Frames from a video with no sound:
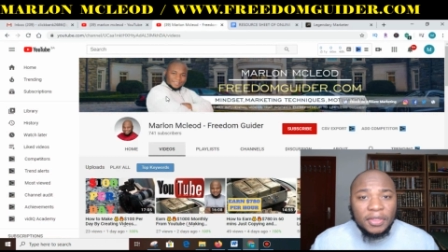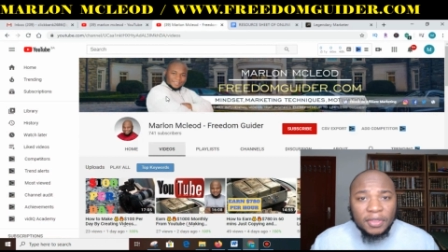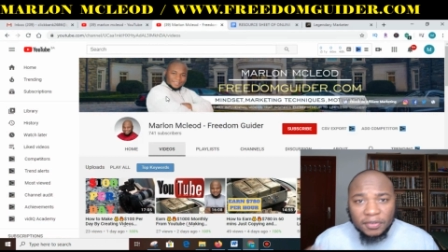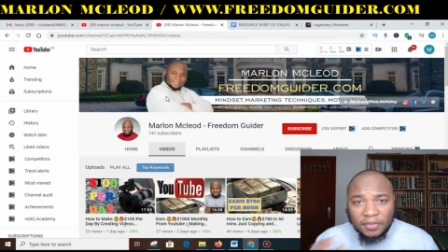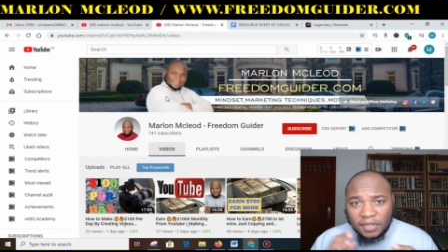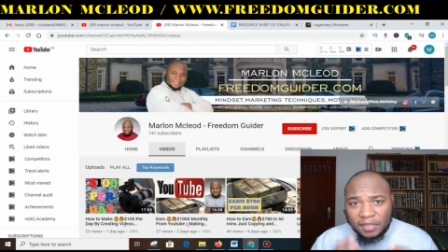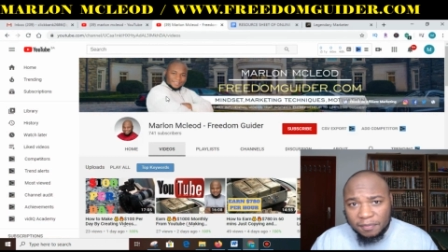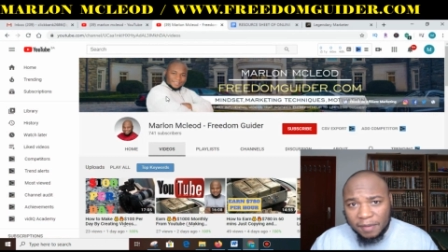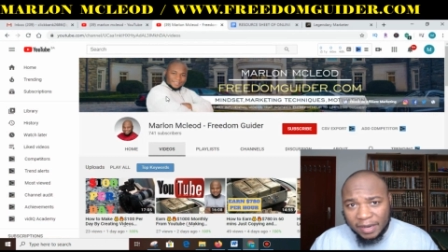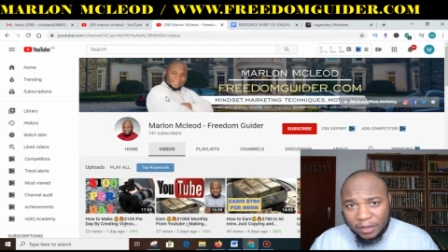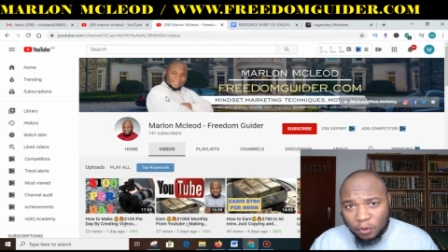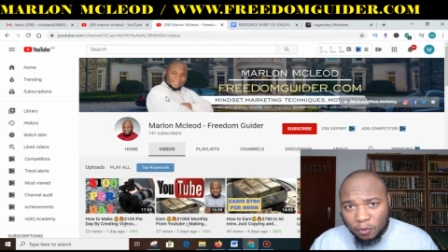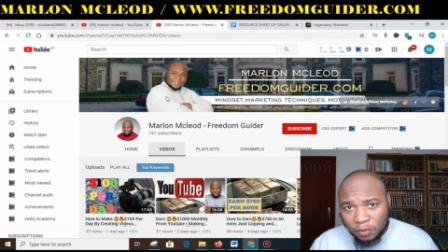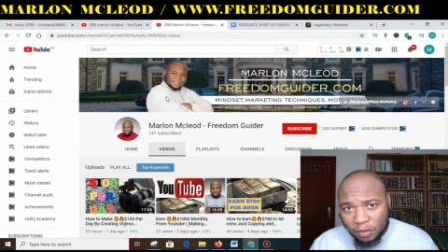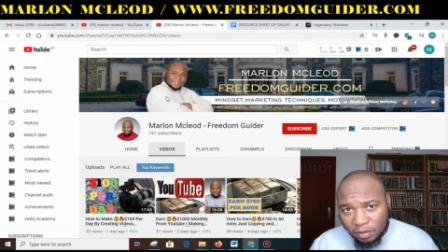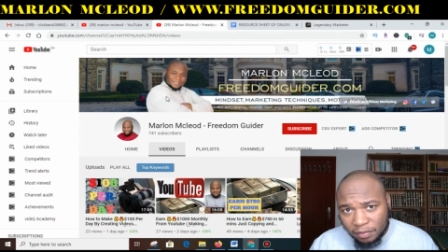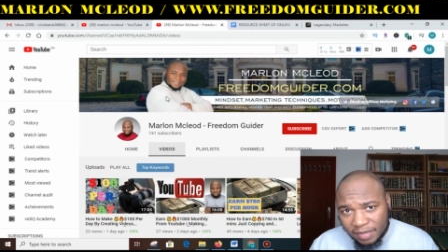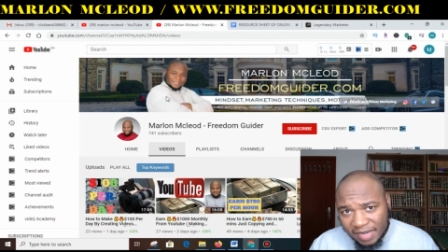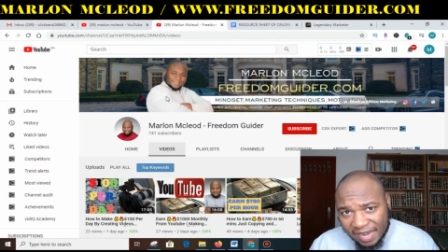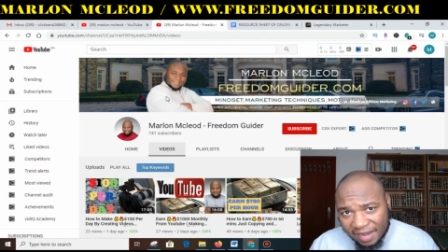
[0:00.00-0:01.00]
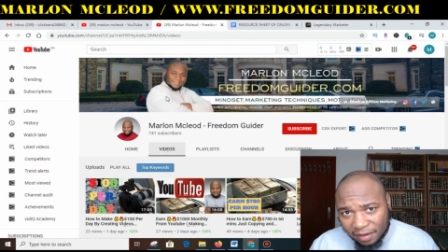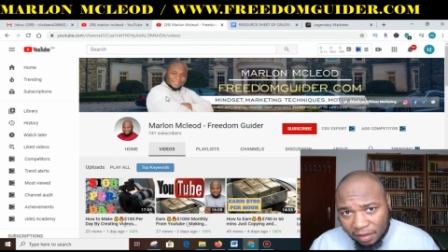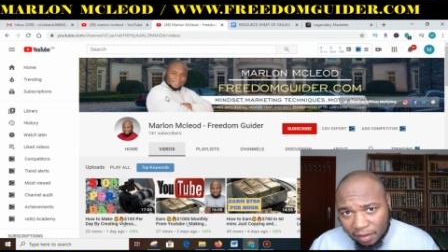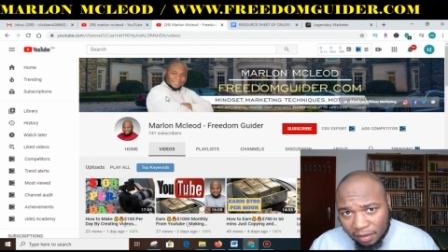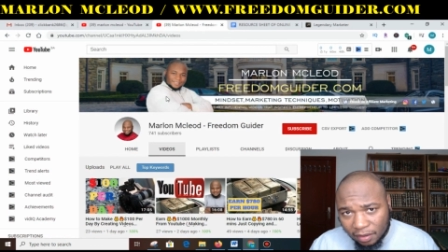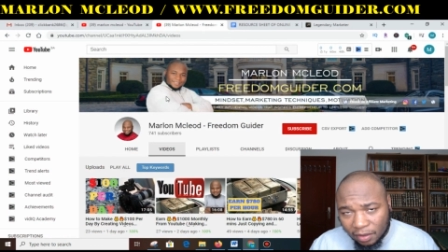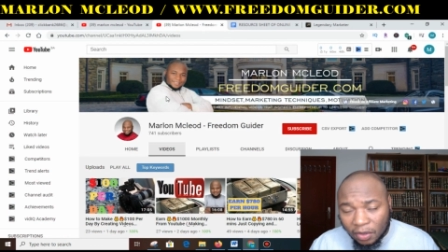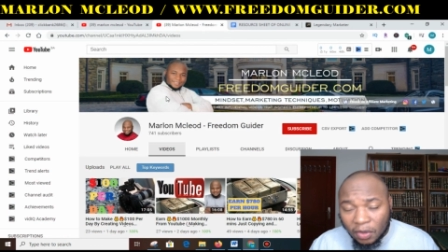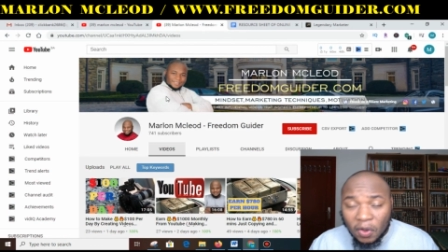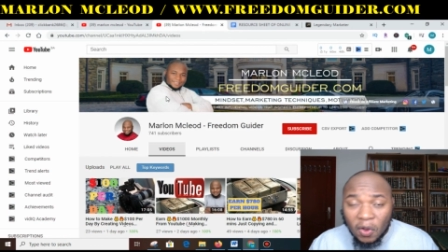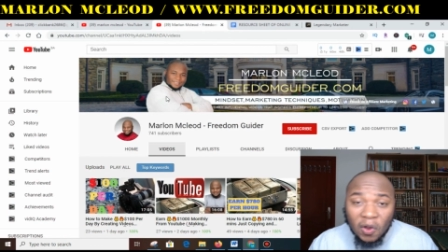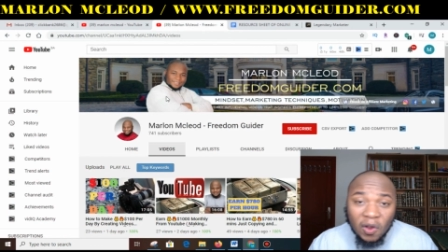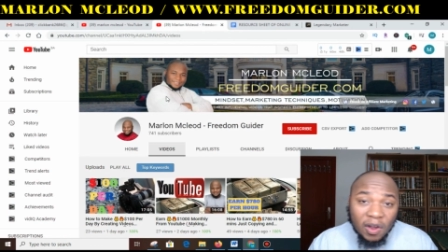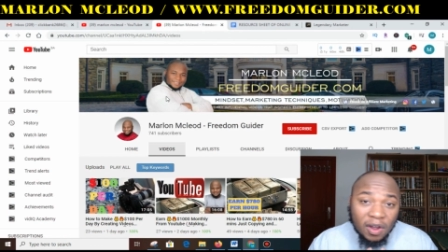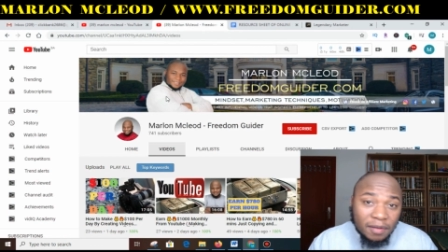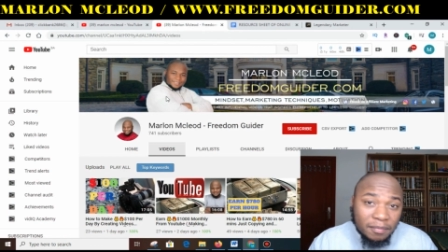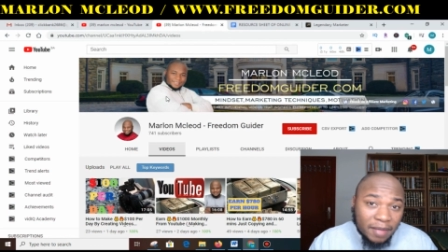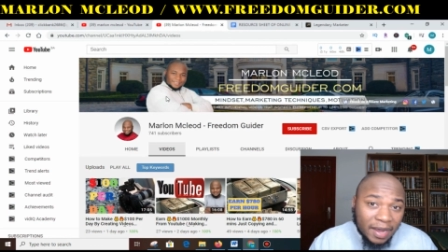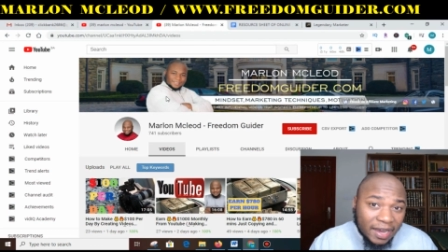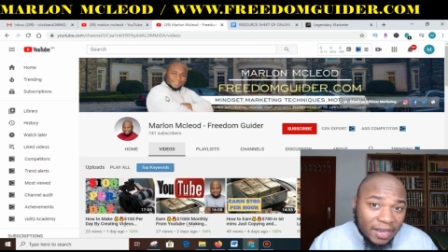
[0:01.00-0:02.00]
This is my YouTube channel.
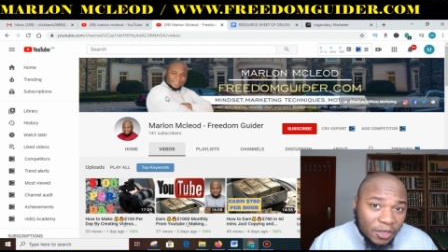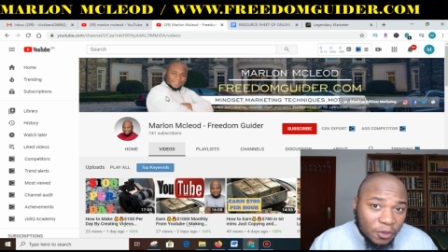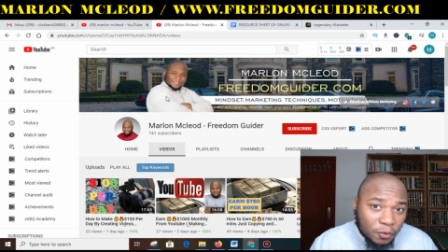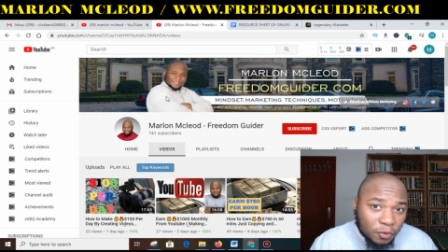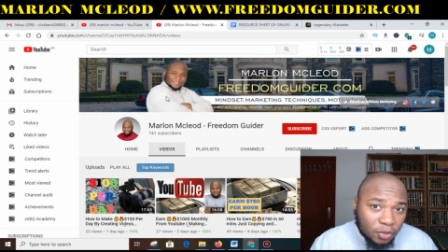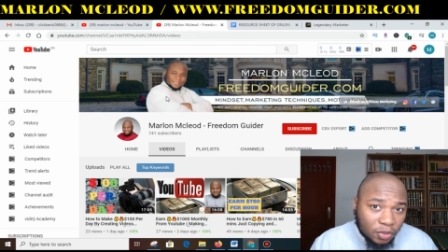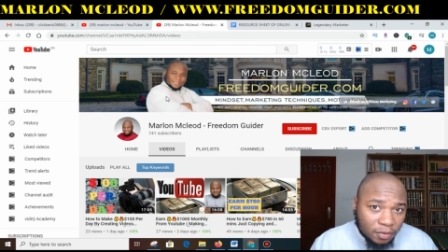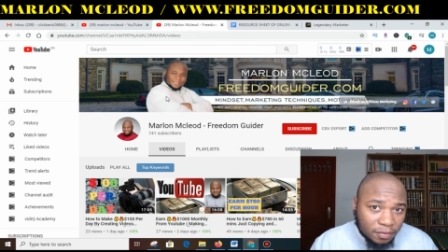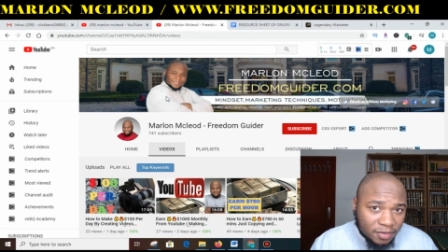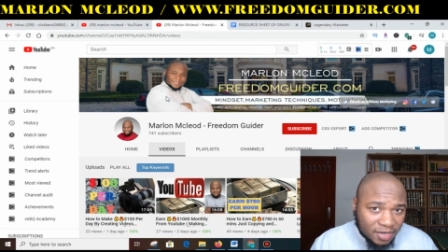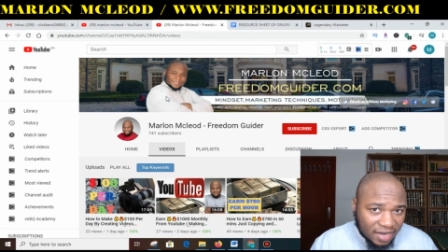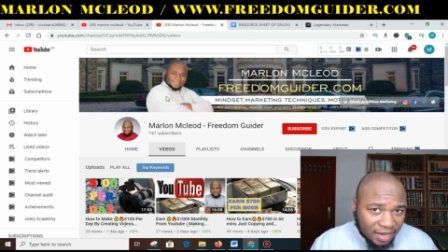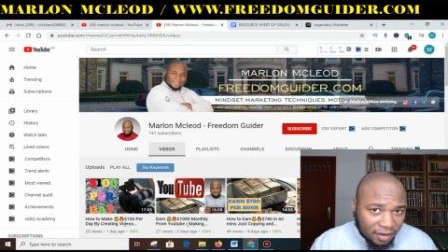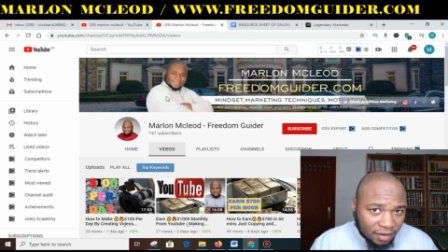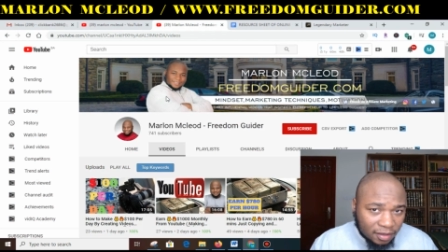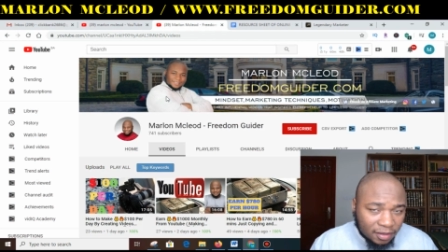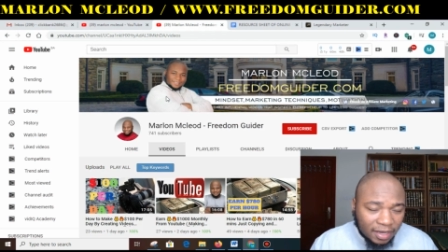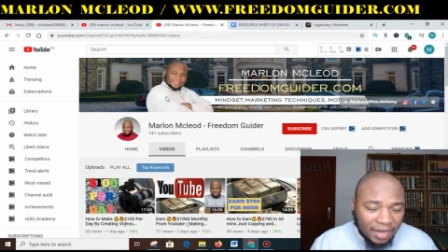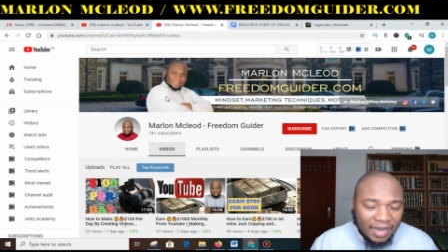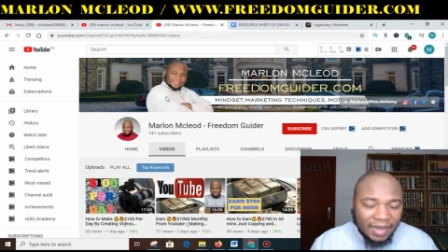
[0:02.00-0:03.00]
On my YouTube channel,